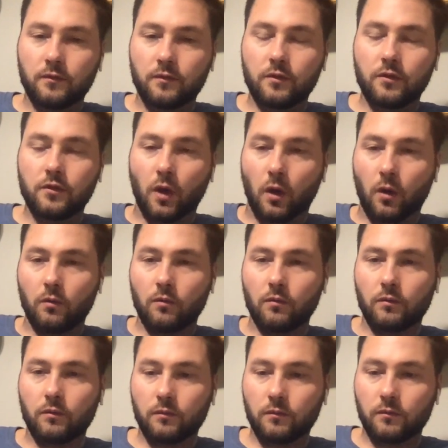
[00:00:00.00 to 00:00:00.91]
don't
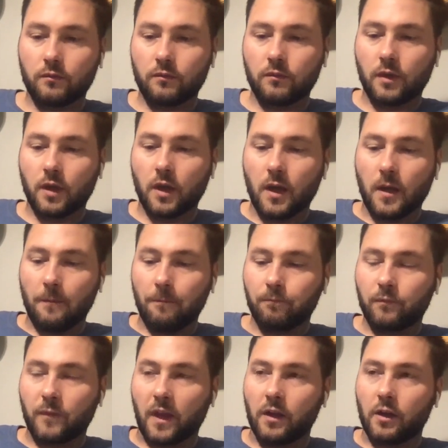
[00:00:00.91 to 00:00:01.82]

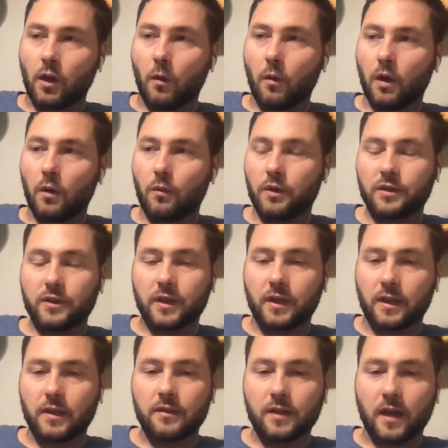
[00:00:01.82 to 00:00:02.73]
they know what
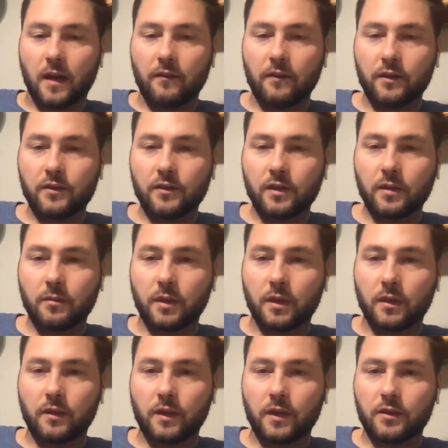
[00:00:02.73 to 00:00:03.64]
whiskey is obviously,
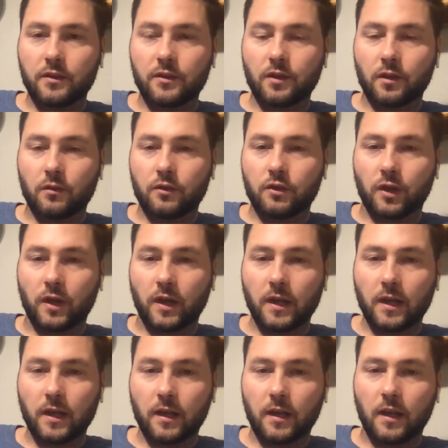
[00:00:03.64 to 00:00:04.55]
but they just don't
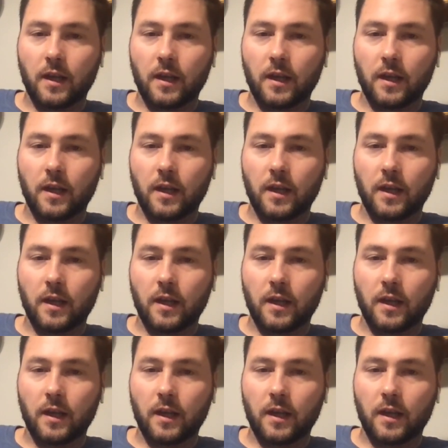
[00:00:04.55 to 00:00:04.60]
drink it,